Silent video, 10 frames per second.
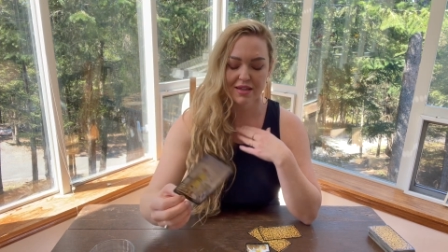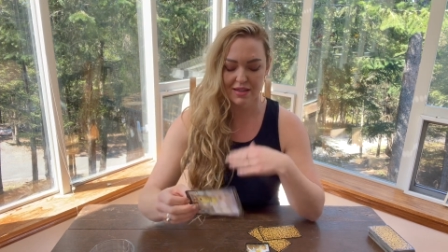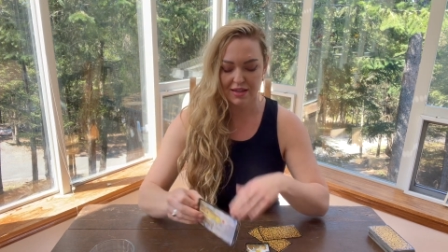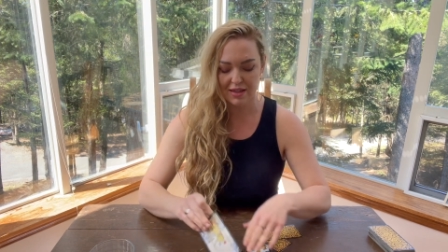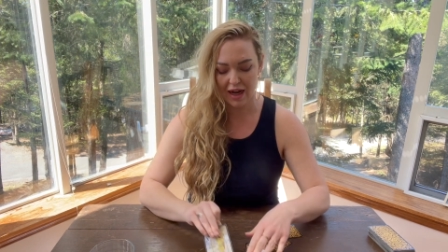
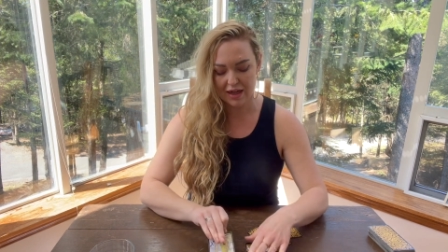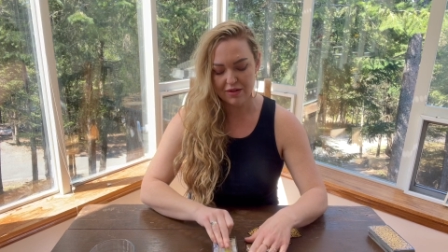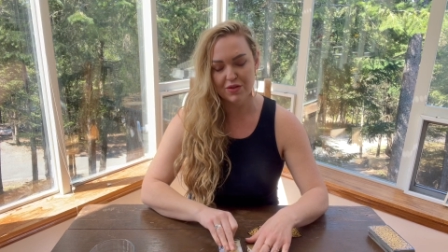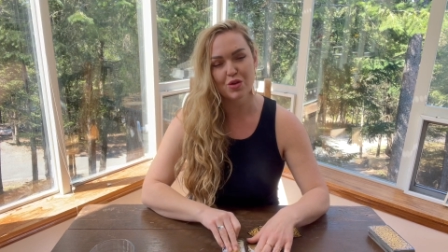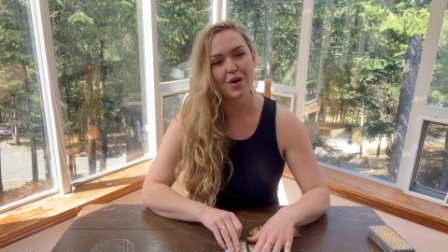This is kind
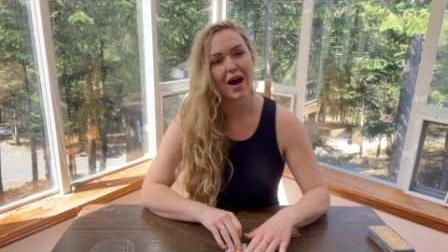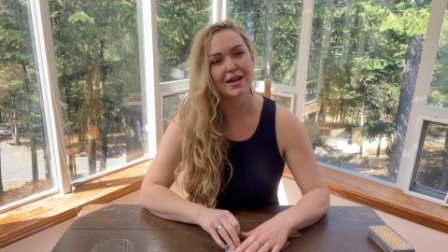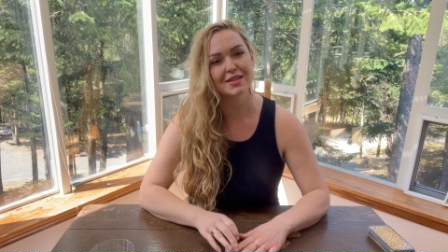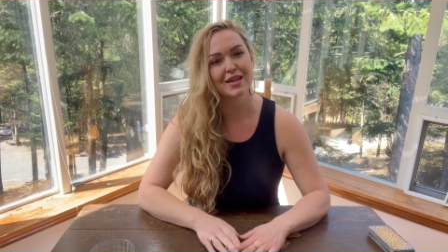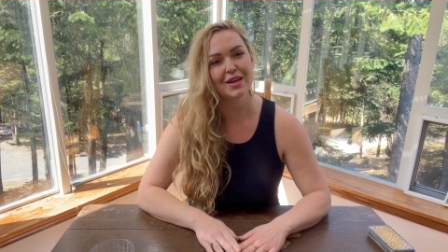of you
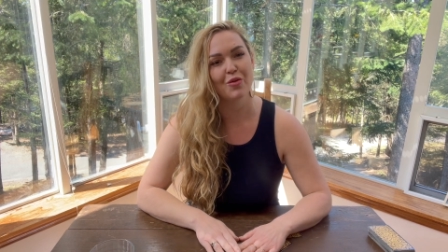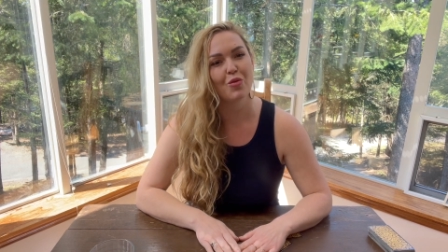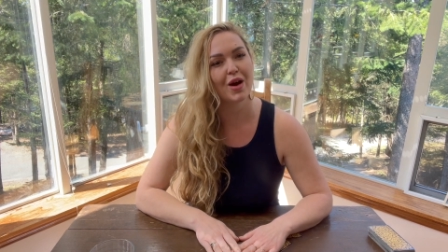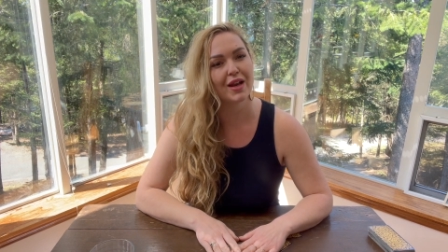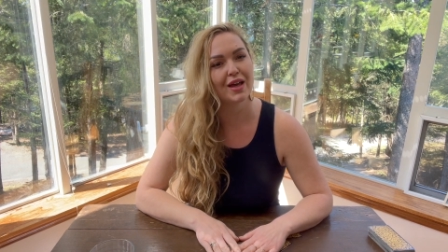asking
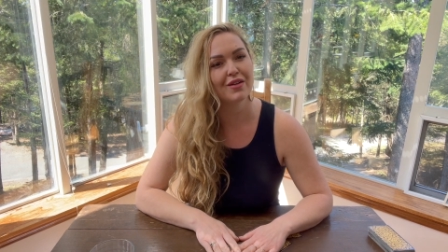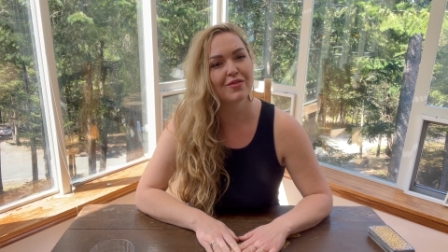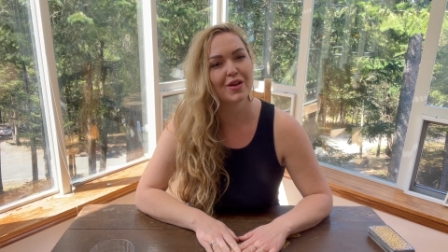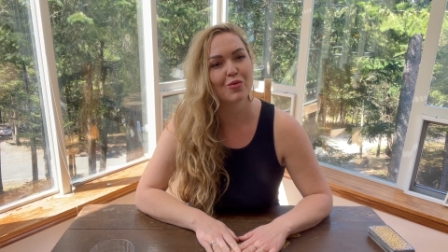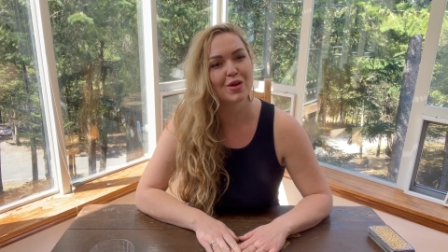what
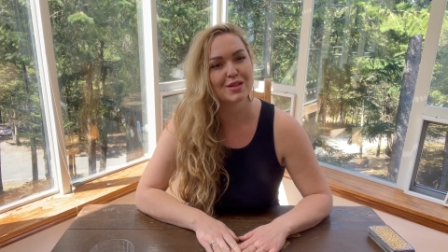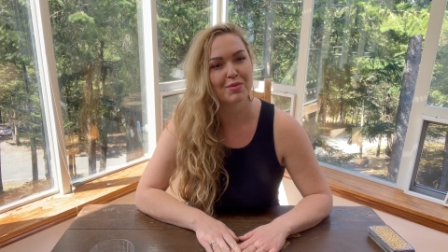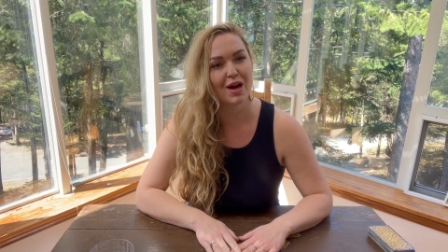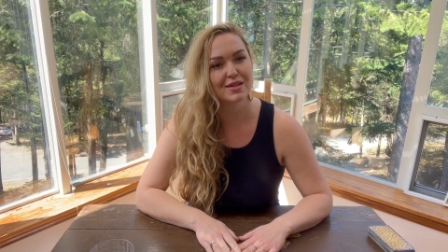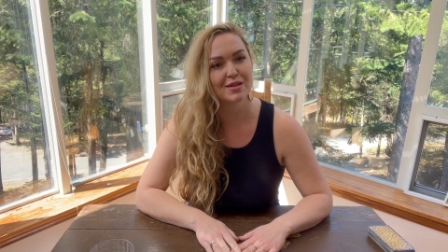if and what's
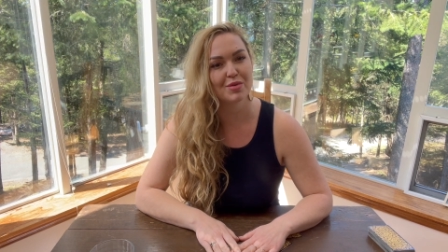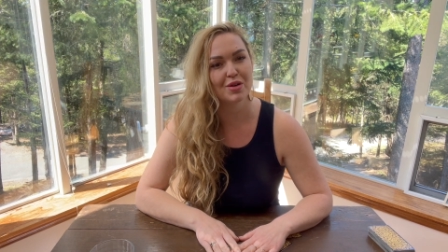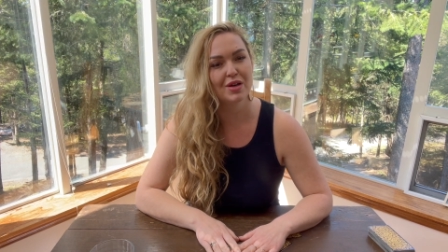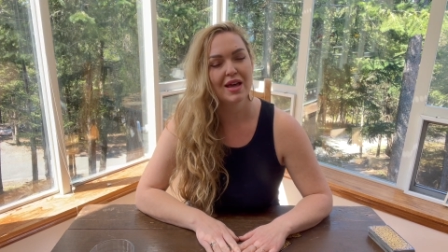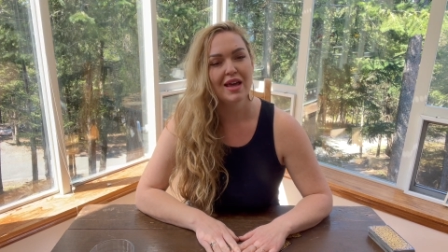possible,